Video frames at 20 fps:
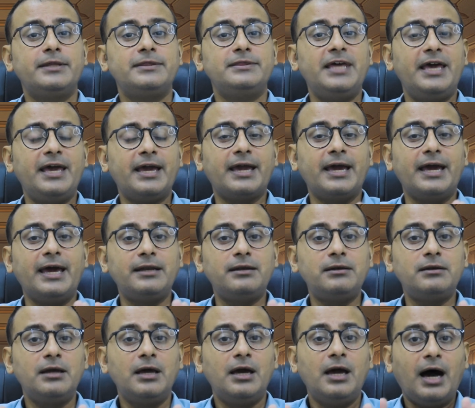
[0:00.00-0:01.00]
they
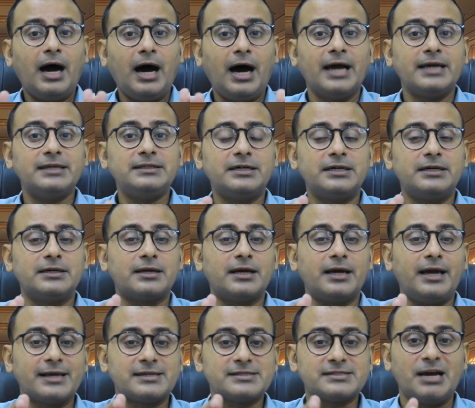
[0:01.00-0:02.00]
can
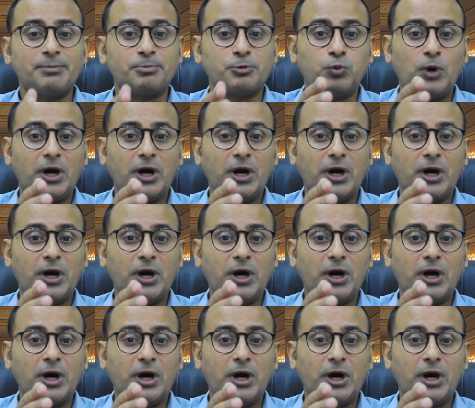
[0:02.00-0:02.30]
either accept